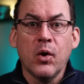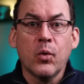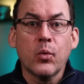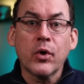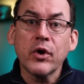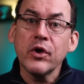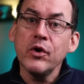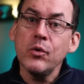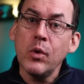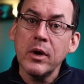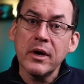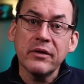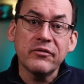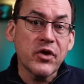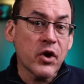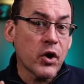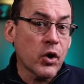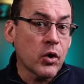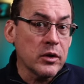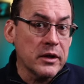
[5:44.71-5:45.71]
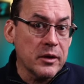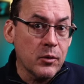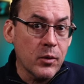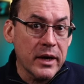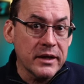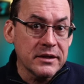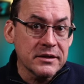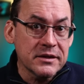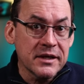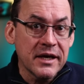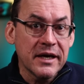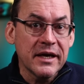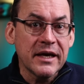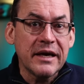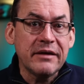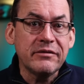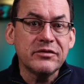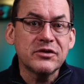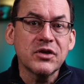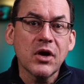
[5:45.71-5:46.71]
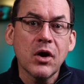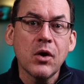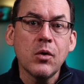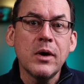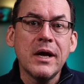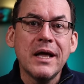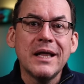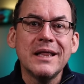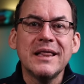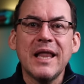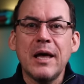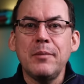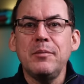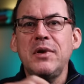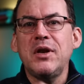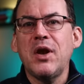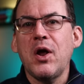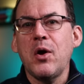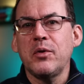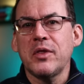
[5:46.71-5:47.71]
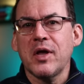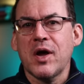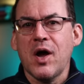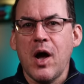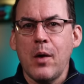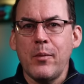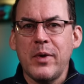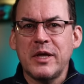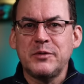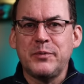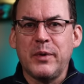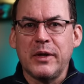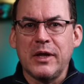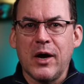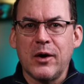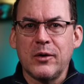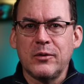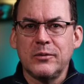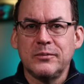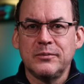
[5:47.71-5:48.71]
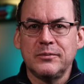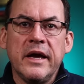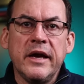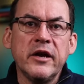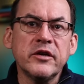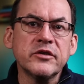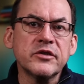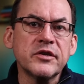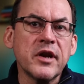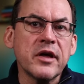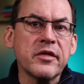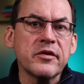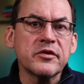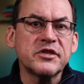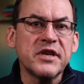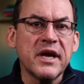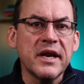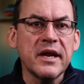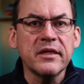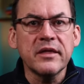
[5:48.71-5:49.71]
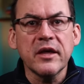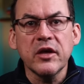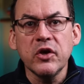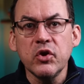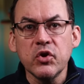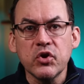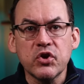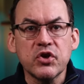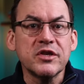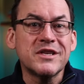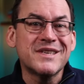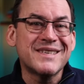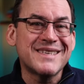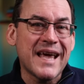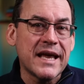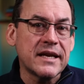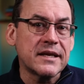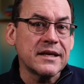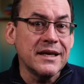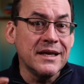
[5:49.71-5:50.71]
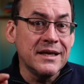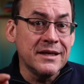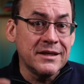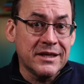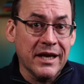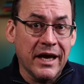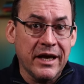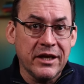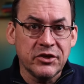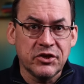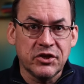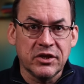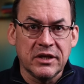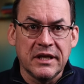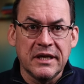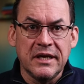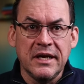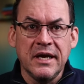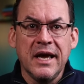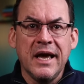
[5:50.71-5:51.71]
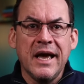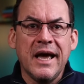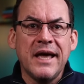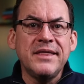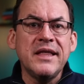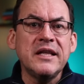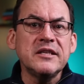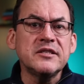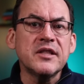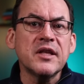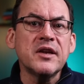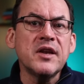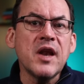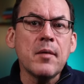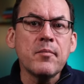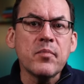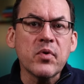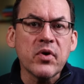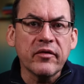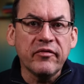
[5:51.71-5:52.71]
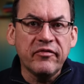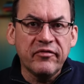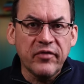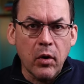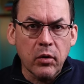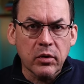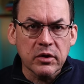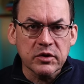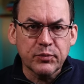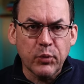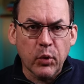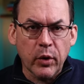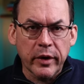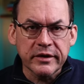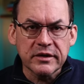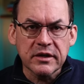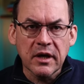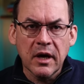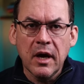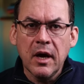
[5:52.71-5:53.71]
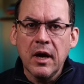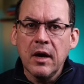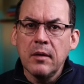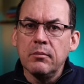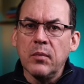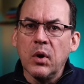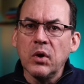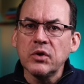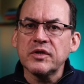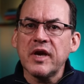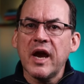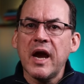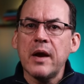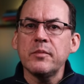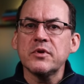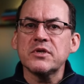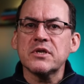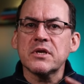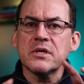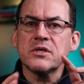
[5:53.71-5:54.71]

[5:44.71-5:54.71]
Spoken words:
Were you one of the early ones? If so, let me know in the comments below. Here's another setting that you should set intentionally, and that's the number of focus points. Most cameras